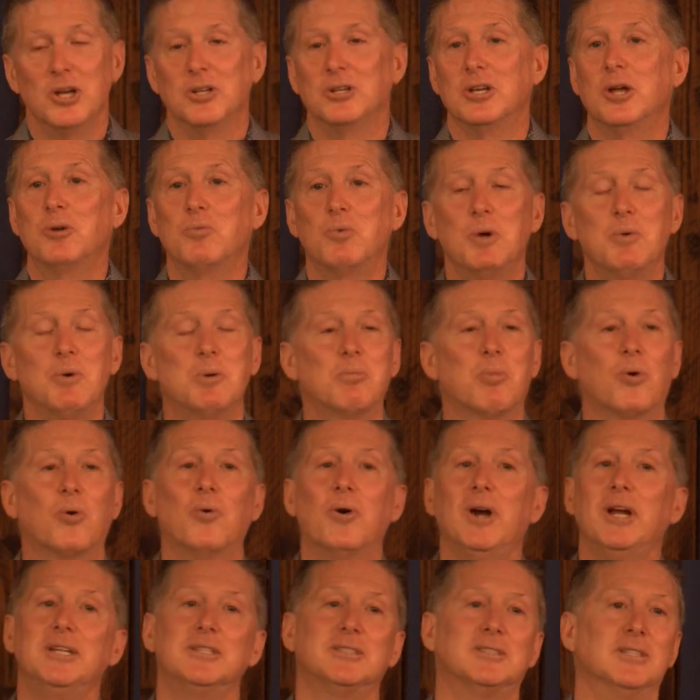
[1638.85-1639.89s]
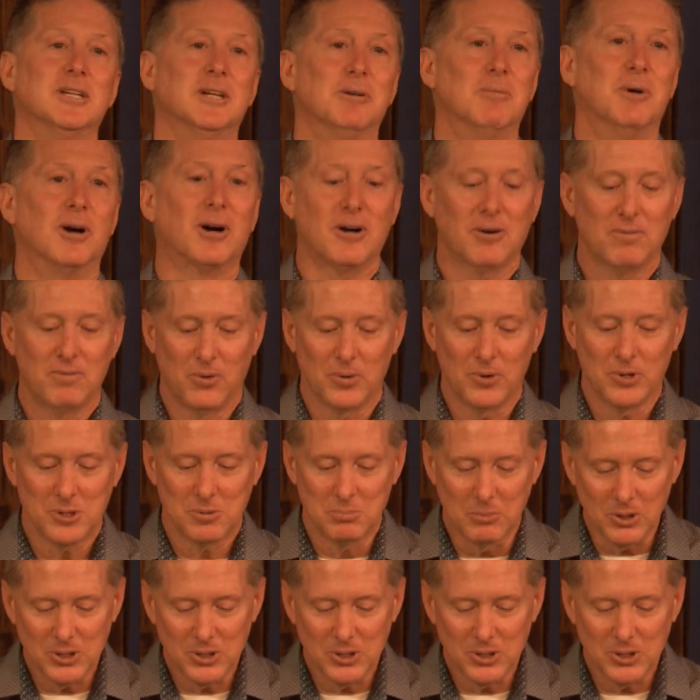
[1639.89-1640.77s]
And we would praise him for his